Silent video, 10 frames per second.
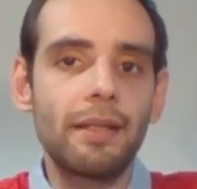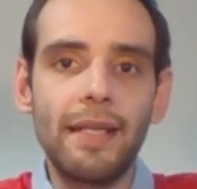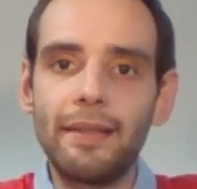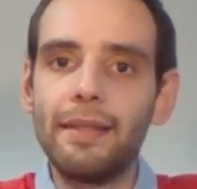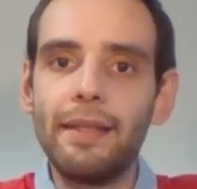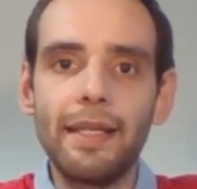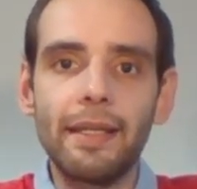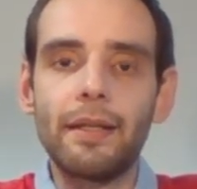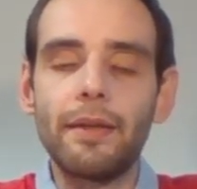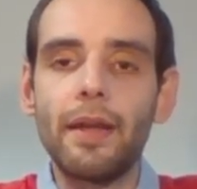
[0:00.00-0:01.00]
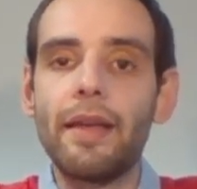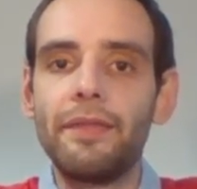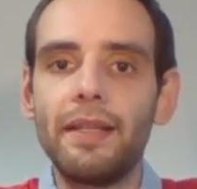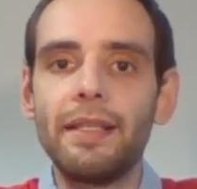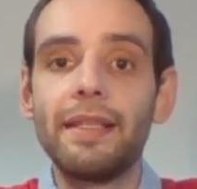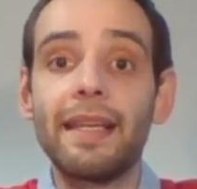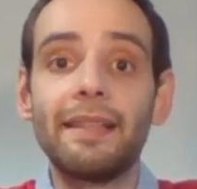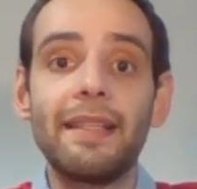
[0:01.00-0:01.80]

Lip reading: get the affiliate link,